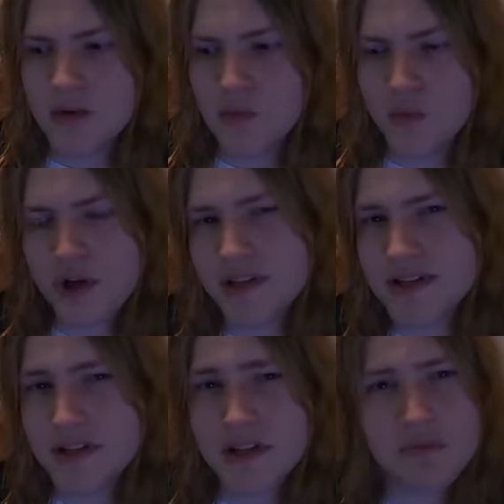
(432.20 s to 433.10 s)
When you
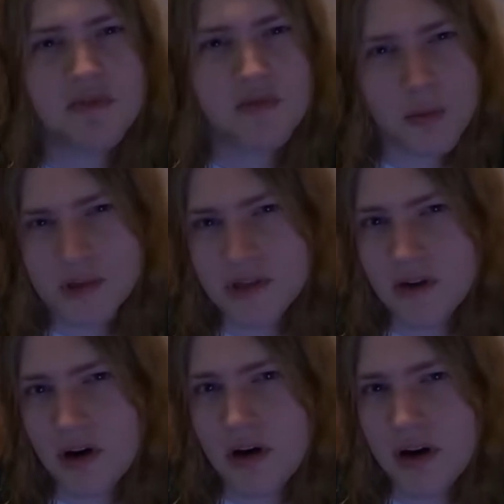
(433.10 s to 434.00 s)
consider the performance of the
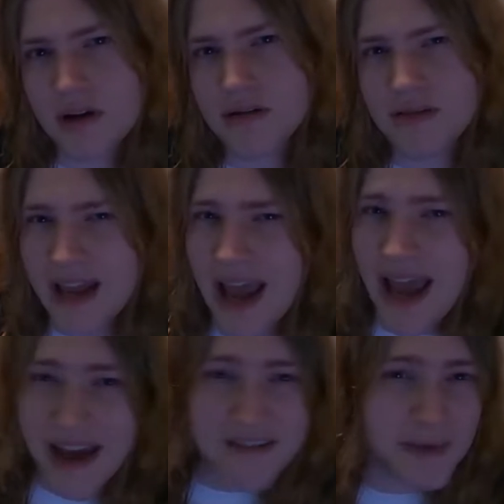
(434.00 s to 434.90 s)
car, they
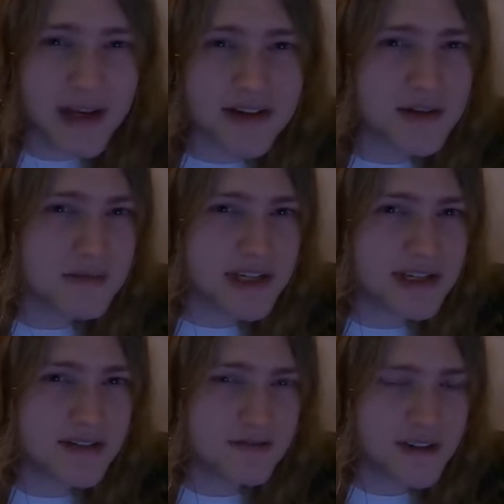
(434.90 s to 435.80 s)
have managed some
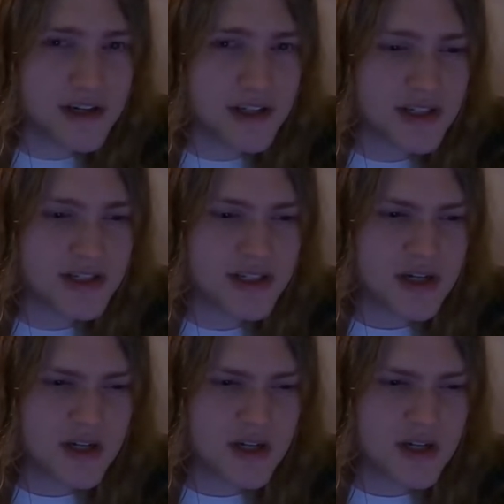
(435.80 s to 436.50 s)
decent finishes,